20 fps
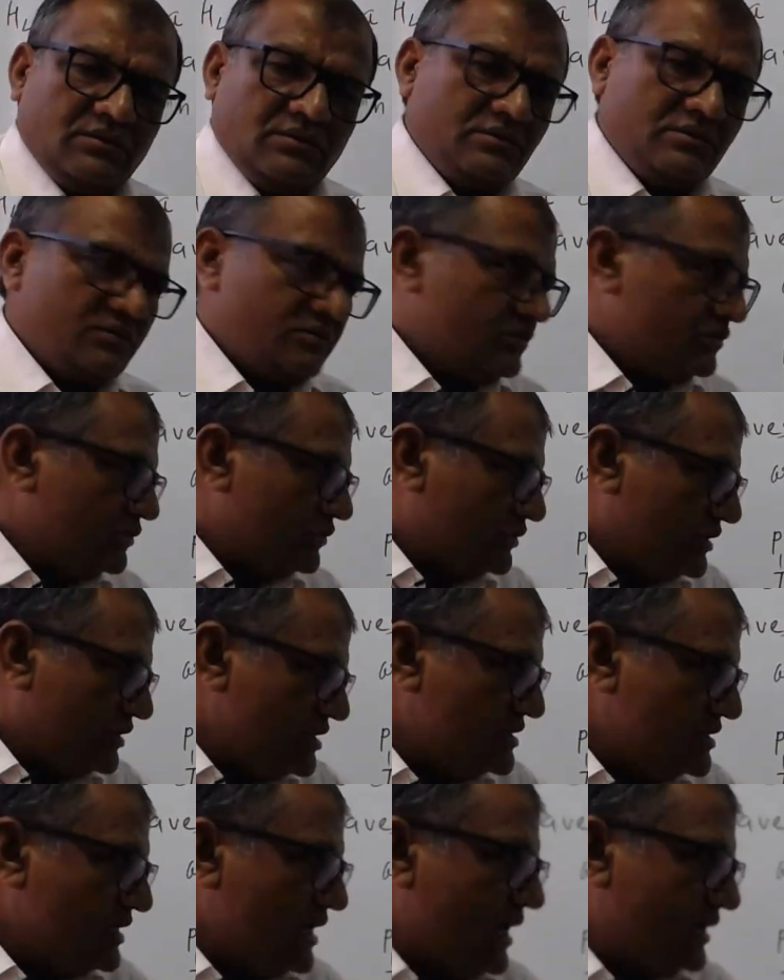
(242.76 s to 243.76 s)
So
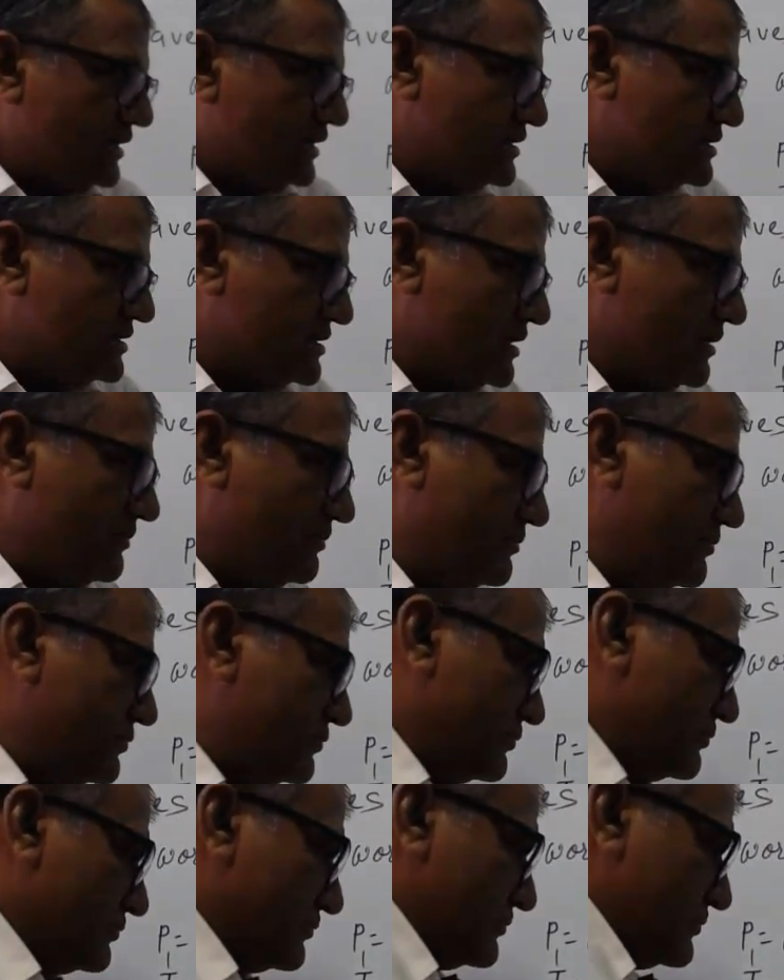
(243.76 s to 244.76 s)
these are the some
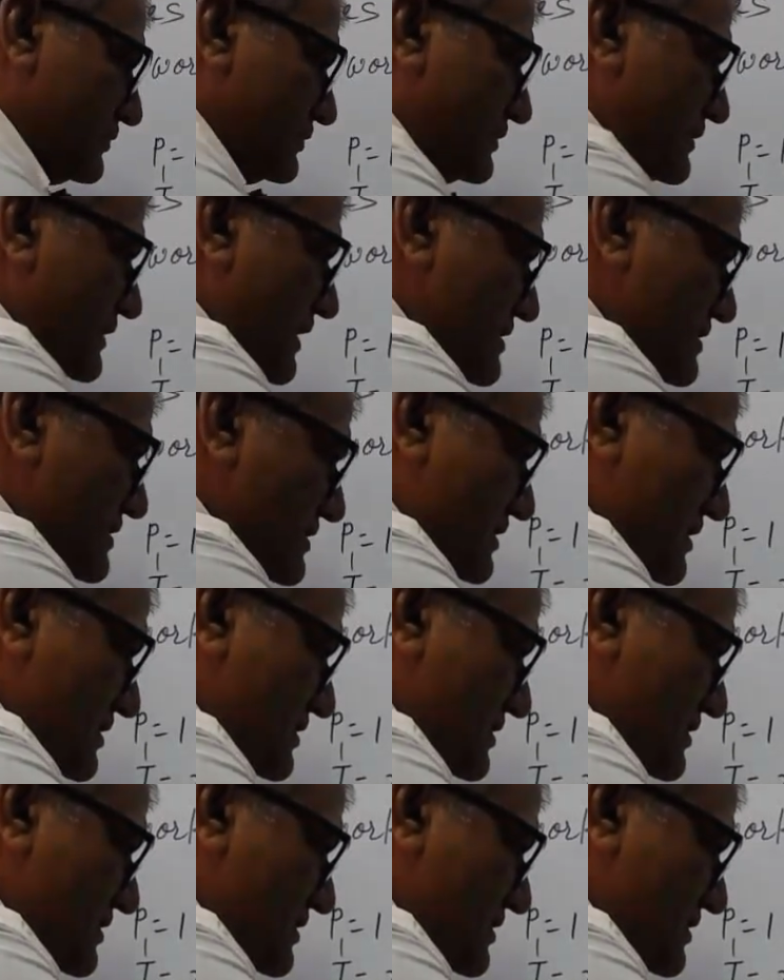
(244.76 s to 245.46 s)
changes